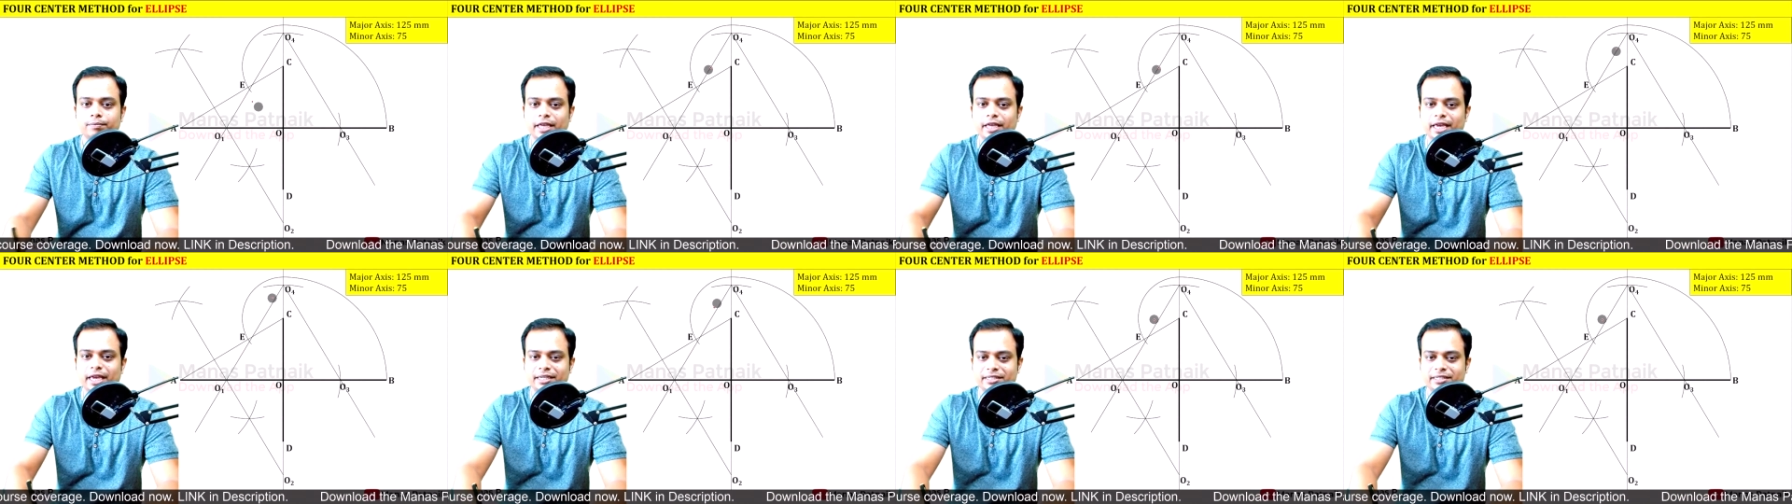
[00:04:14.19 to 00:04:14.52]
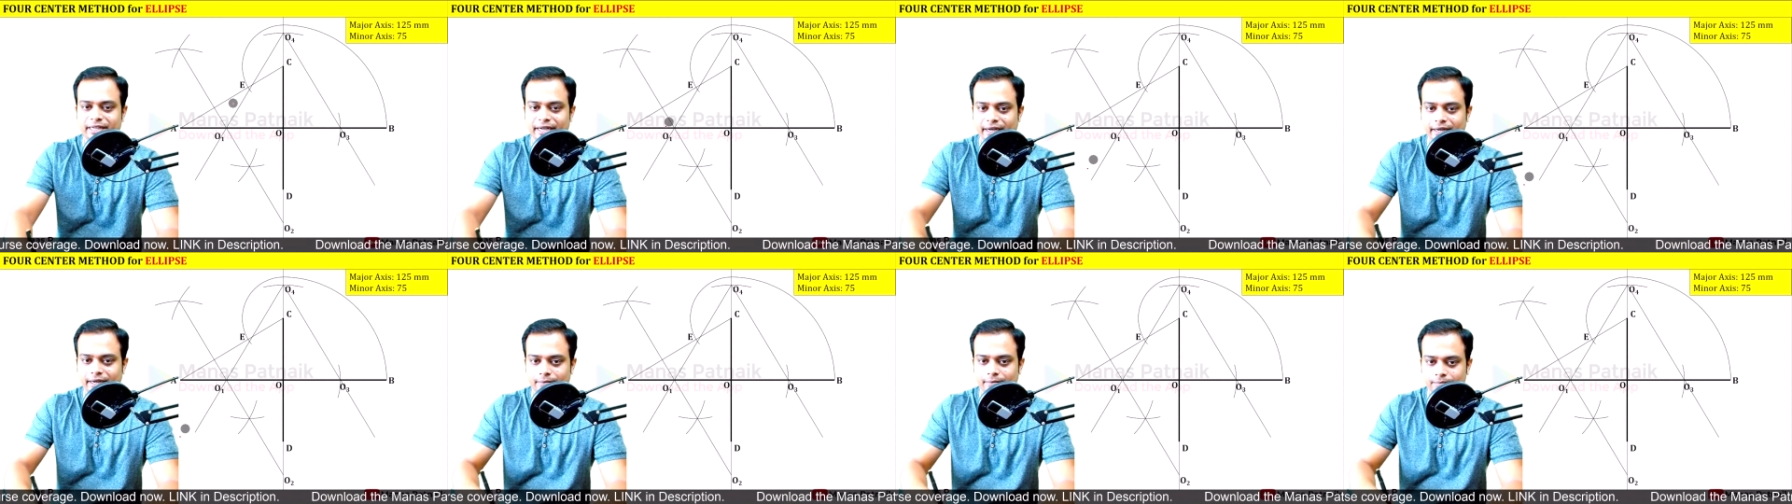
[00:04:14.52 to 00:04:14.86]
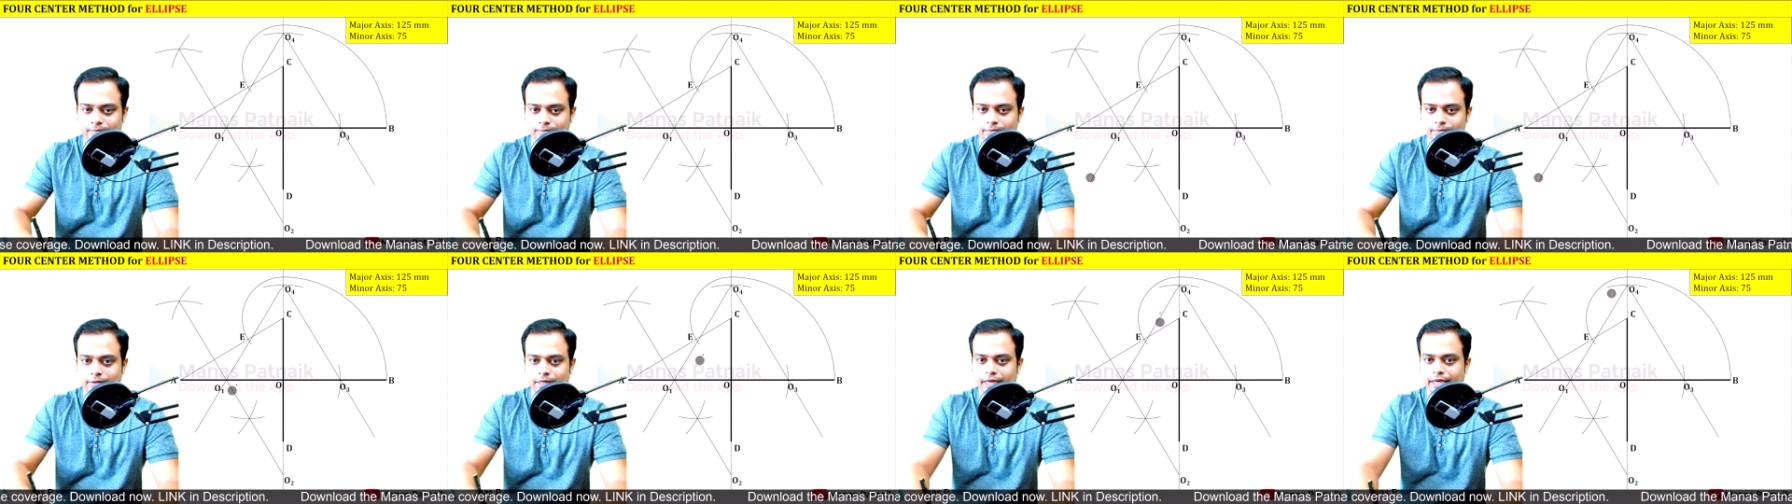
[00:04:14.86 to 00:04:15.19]
Extend,
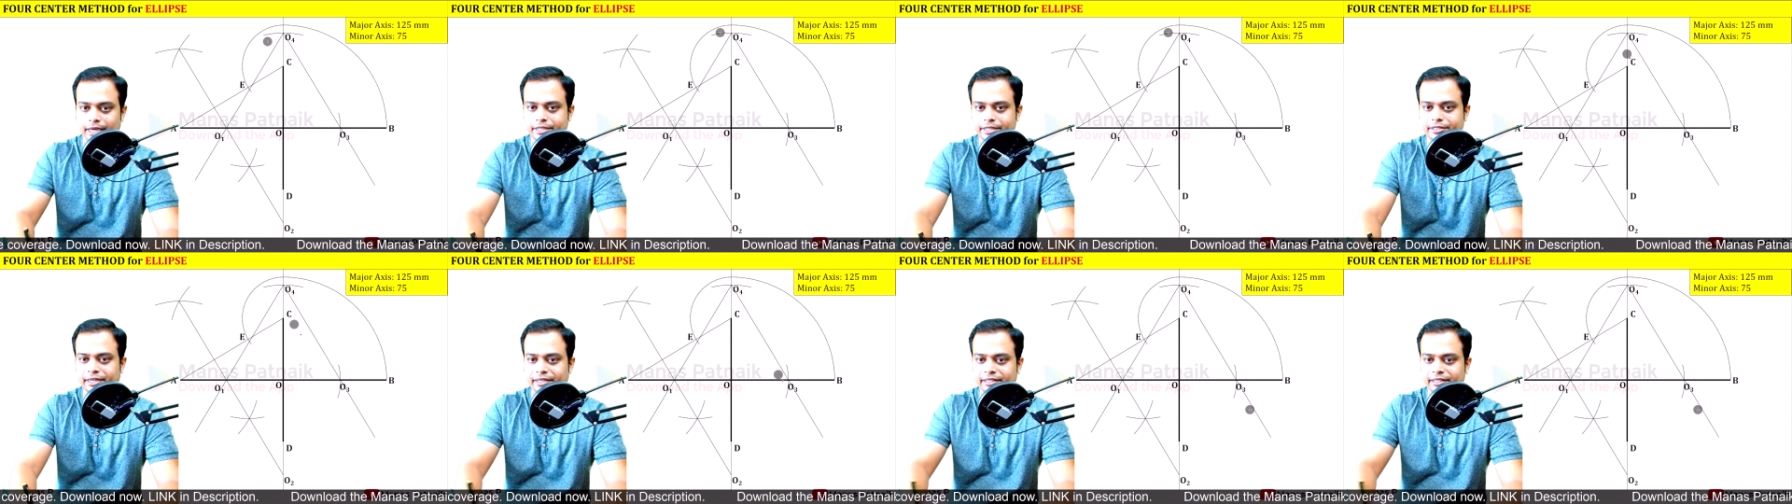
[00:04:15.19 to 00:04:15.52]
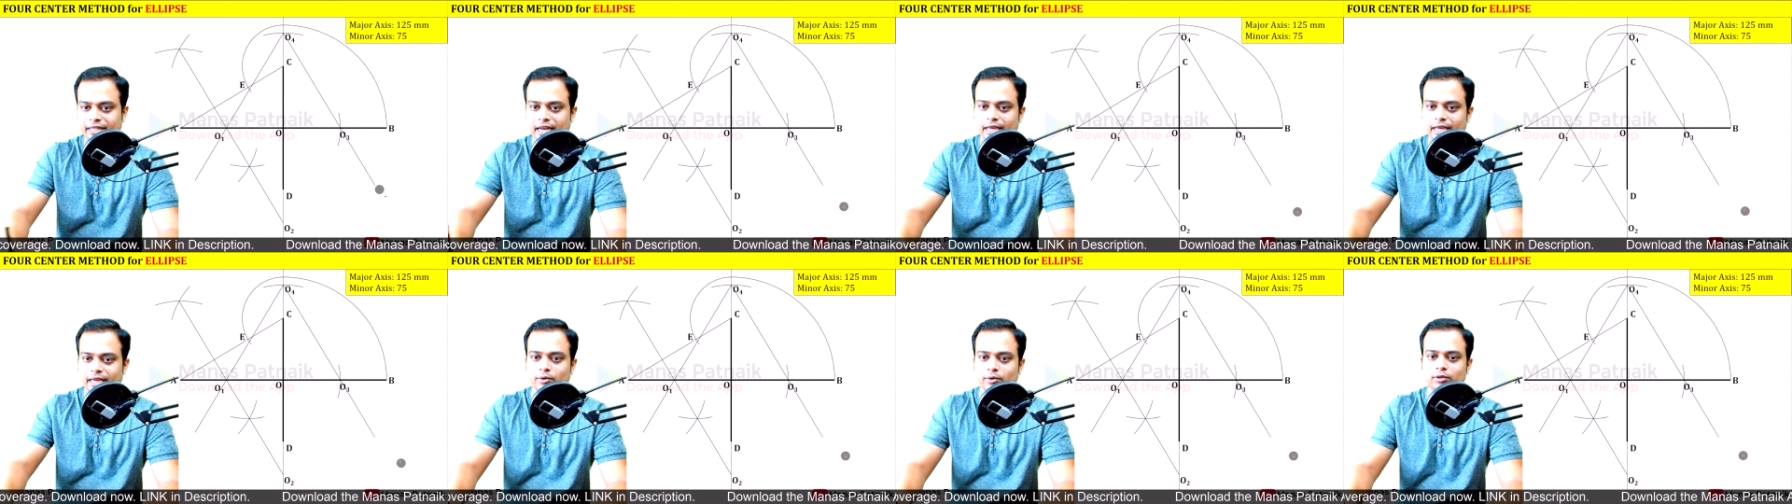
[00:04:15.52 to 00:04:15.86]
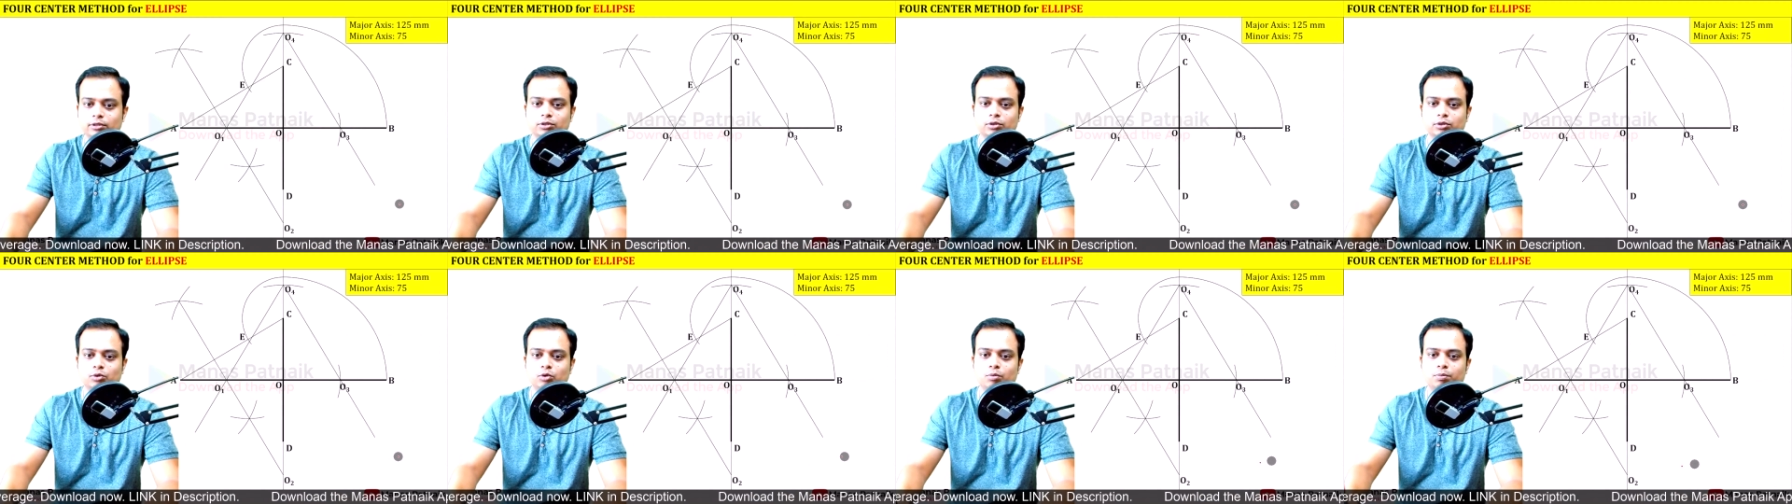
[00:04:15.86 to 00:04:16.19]
extend the line
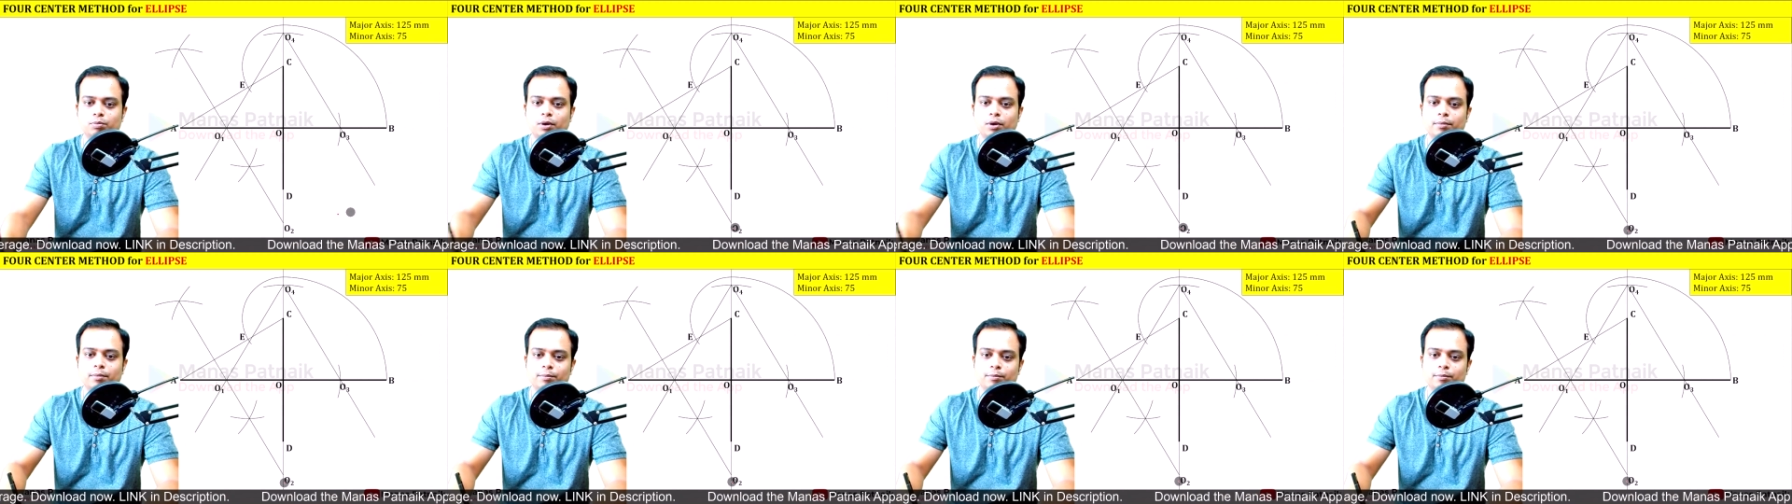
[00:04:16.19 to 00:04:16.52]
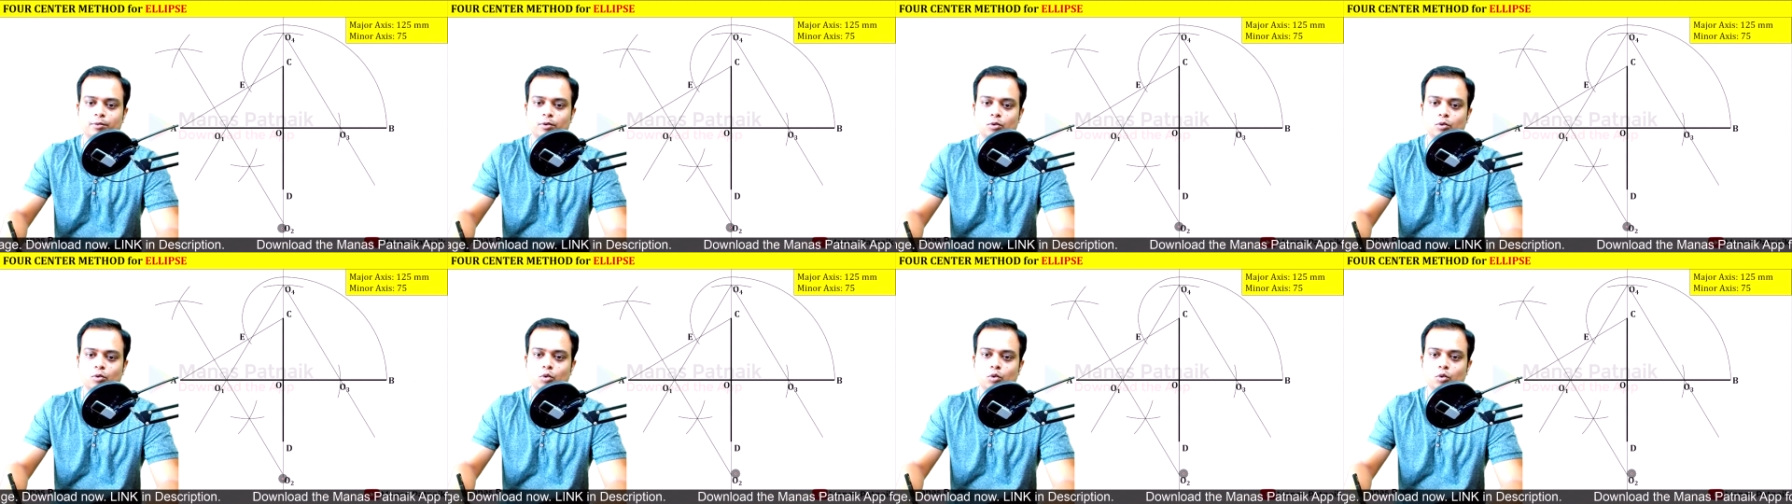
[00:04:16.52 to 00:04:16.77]
also, no problem.